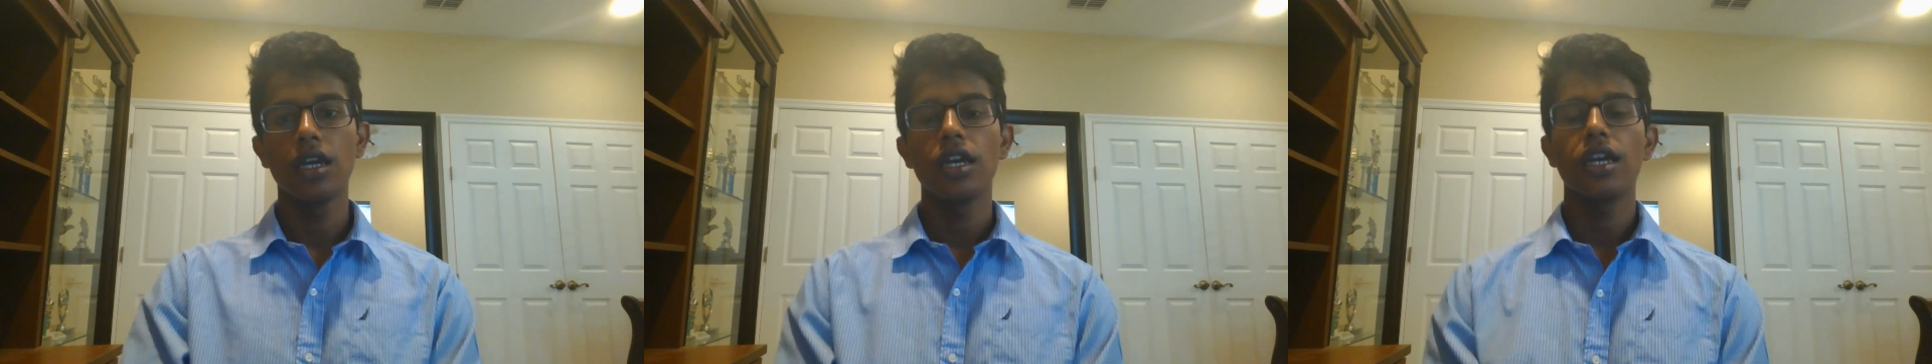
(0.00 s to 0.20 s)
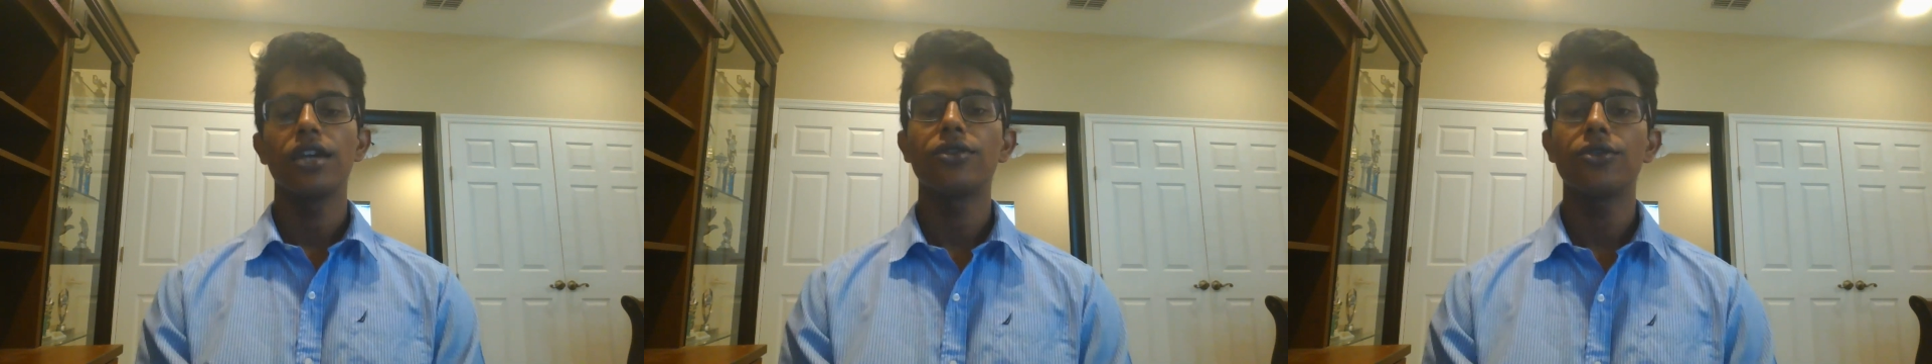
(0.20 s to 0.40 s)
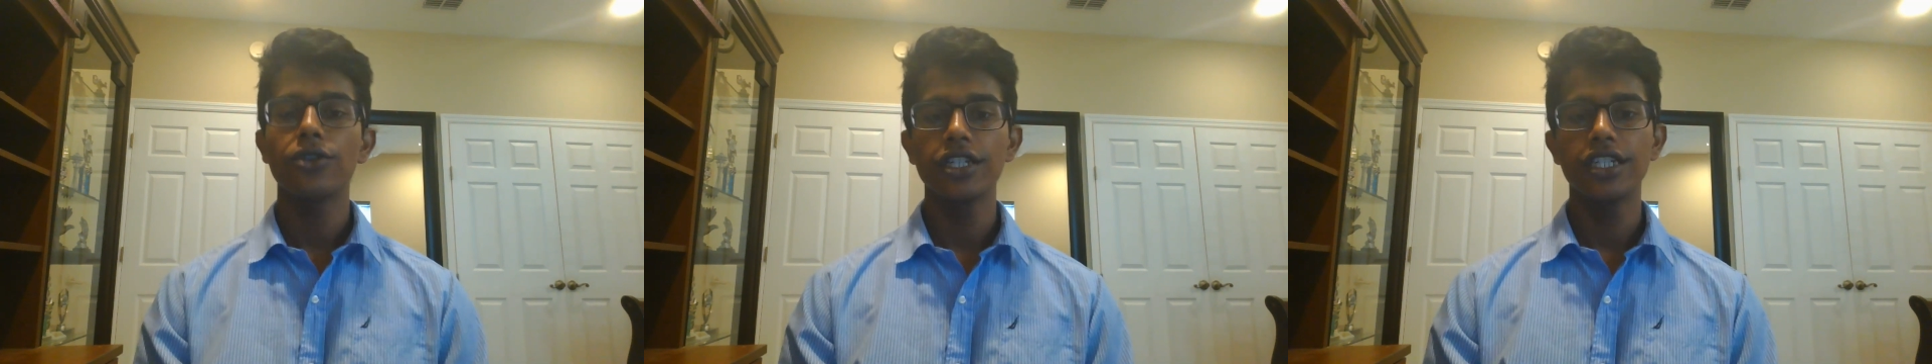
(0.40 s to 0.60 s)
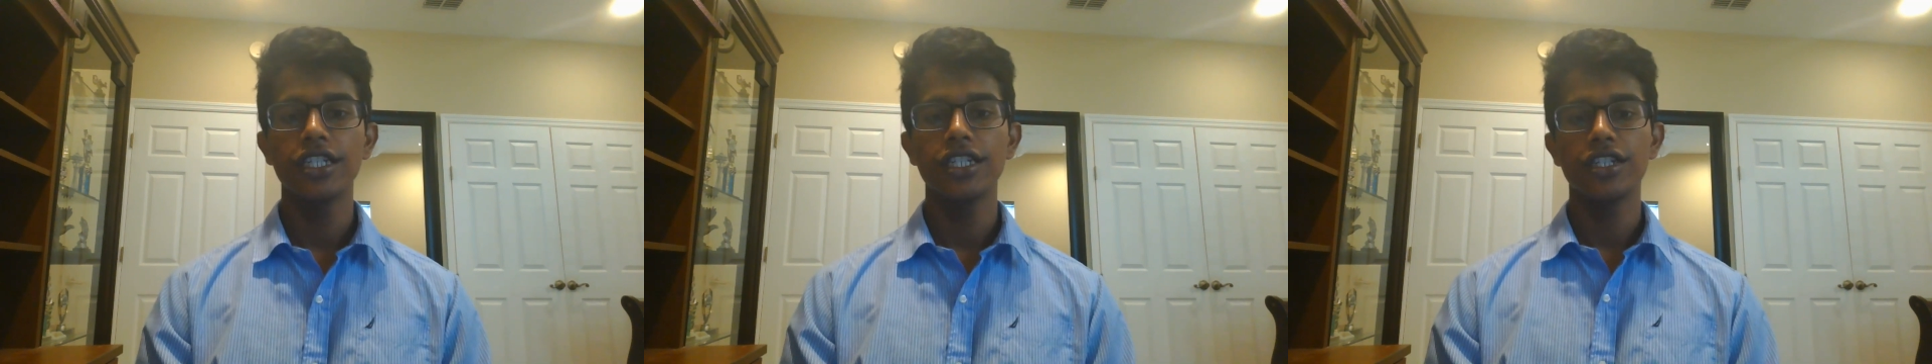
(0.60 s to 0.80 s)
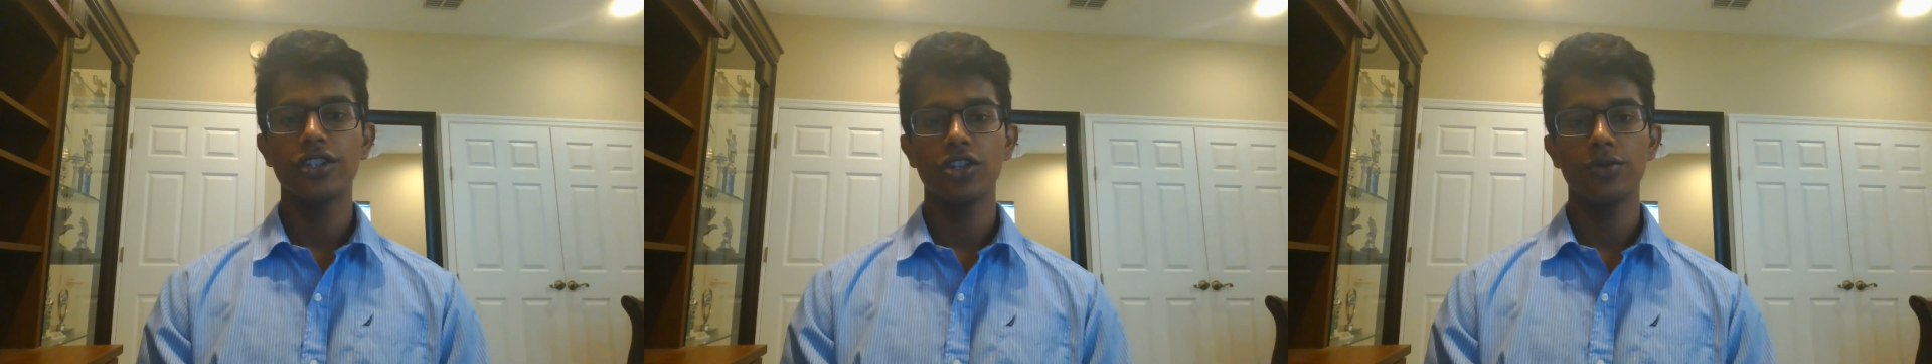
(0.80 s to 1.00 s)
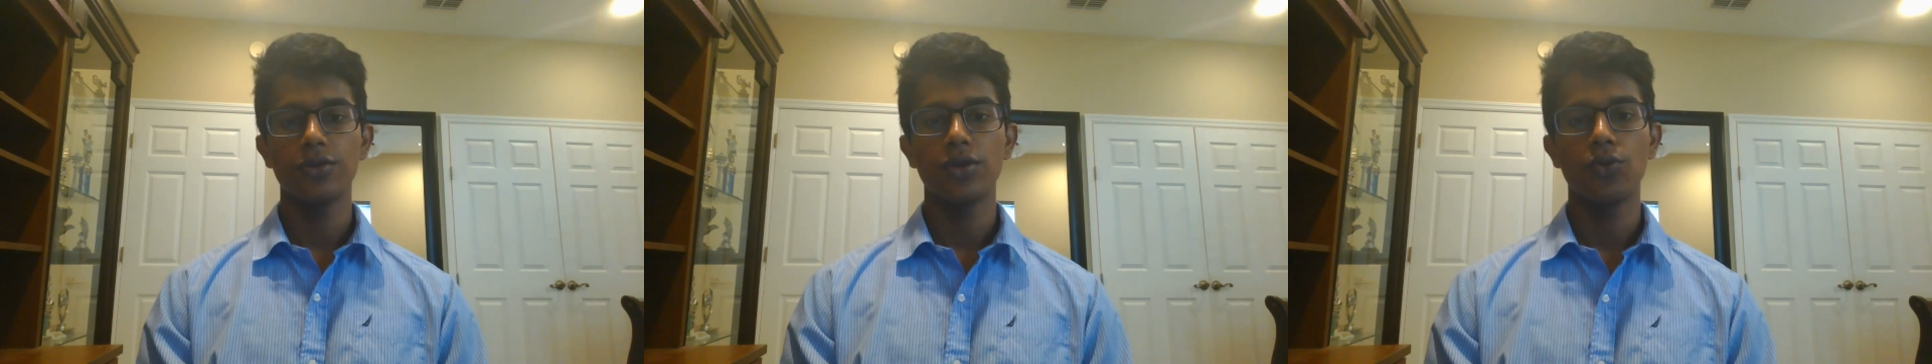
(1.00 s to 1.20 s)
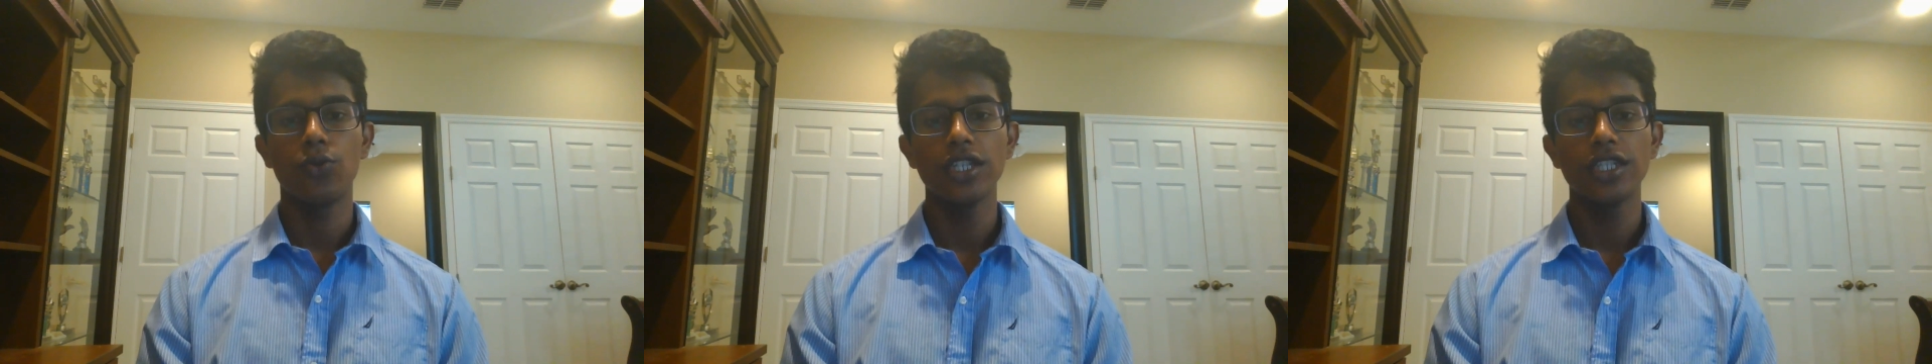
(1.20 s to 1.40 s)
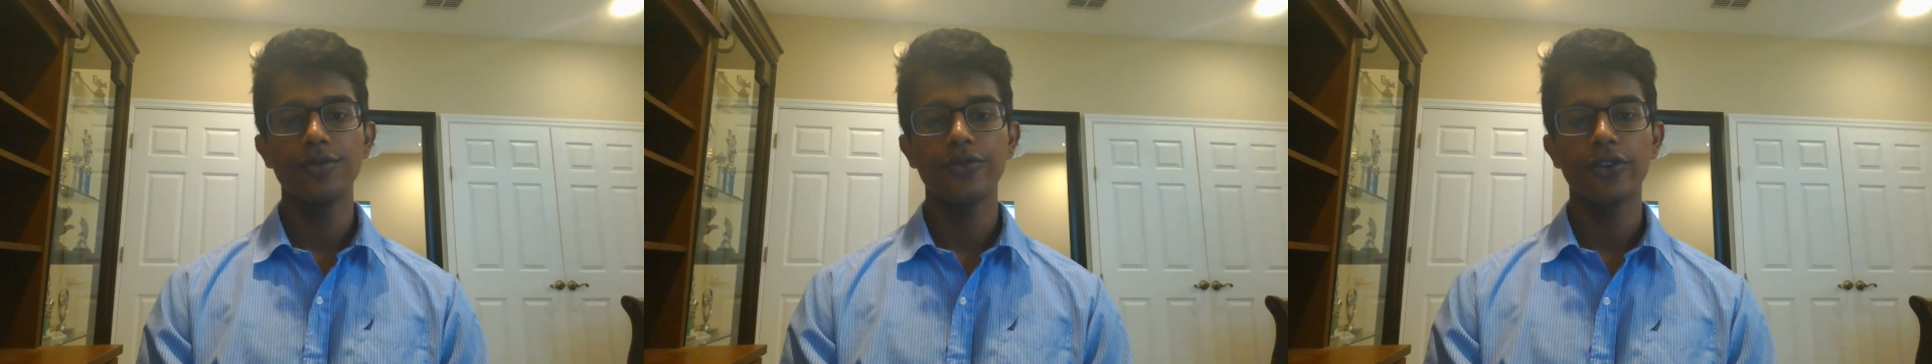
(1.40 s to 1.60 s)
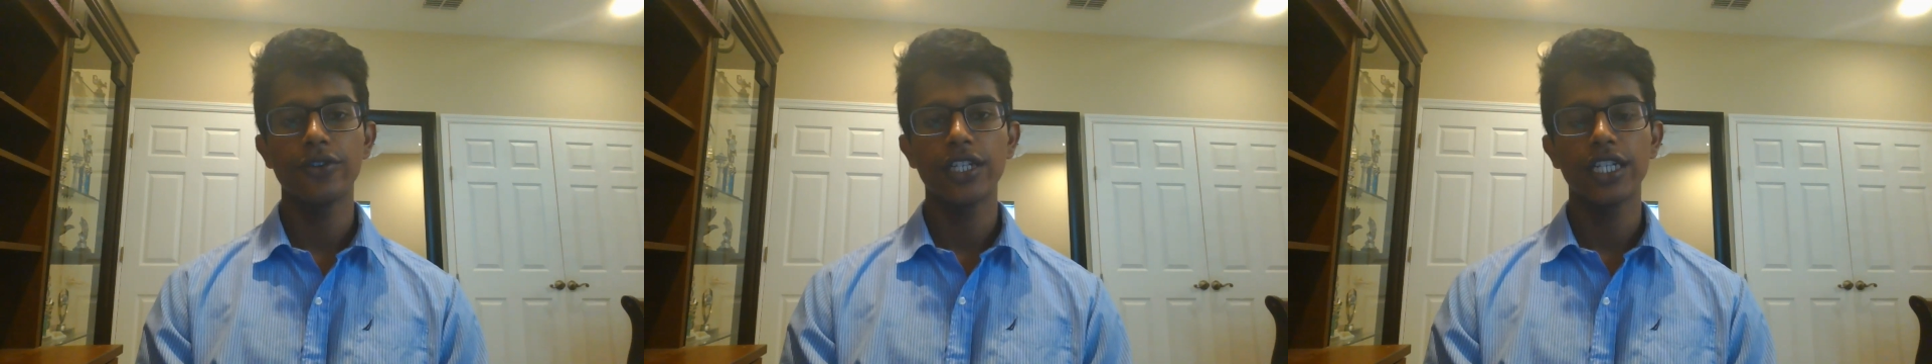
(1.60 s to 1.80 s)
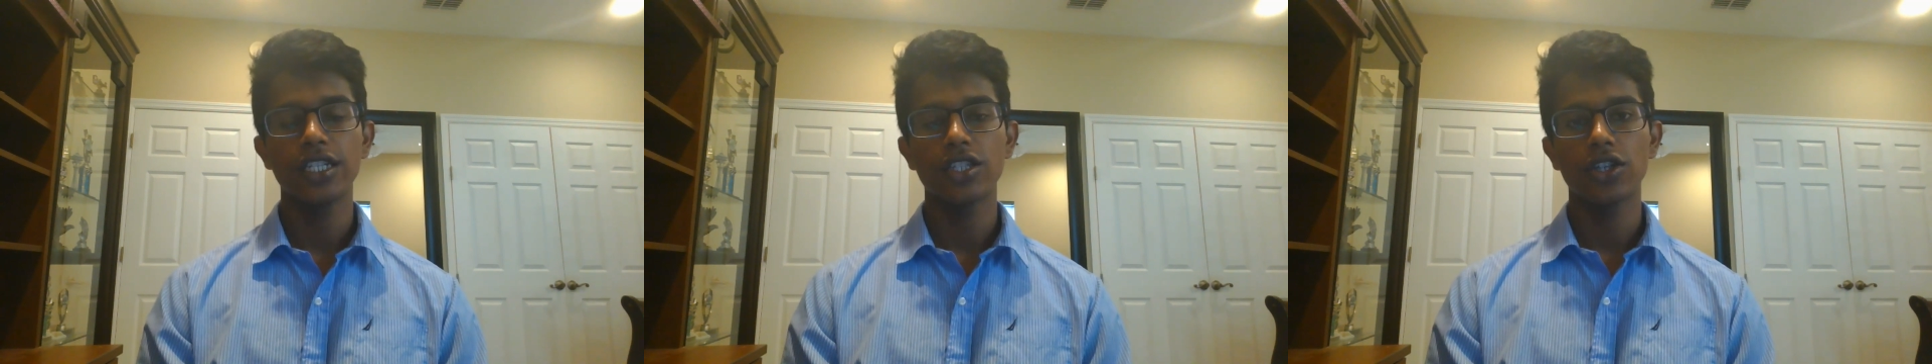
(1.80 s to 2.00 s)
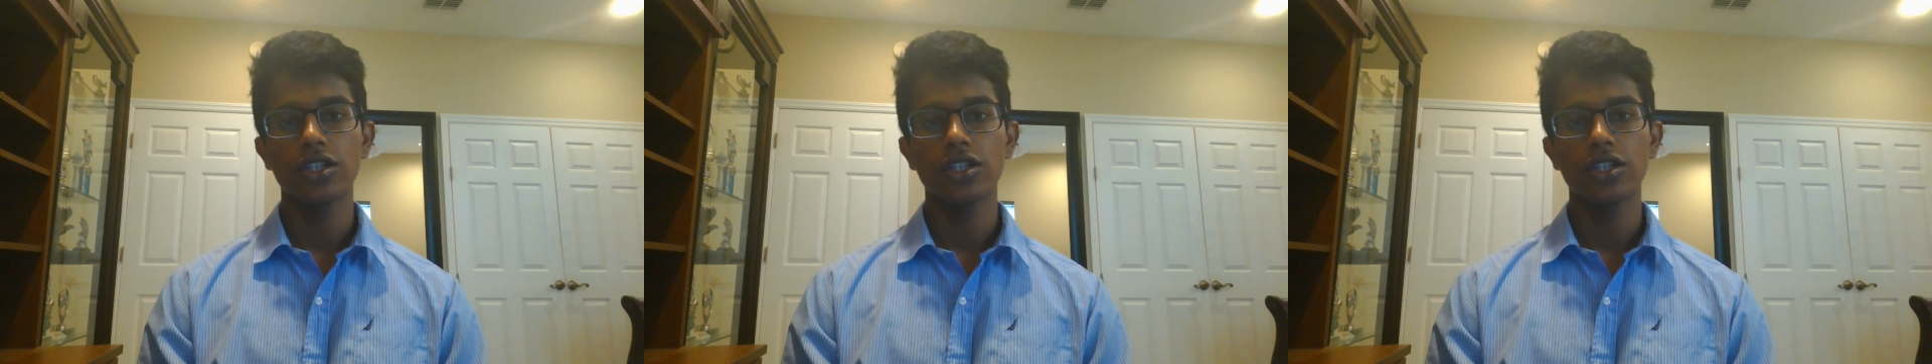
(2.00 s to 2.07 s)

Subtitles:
In order to determine which proteins are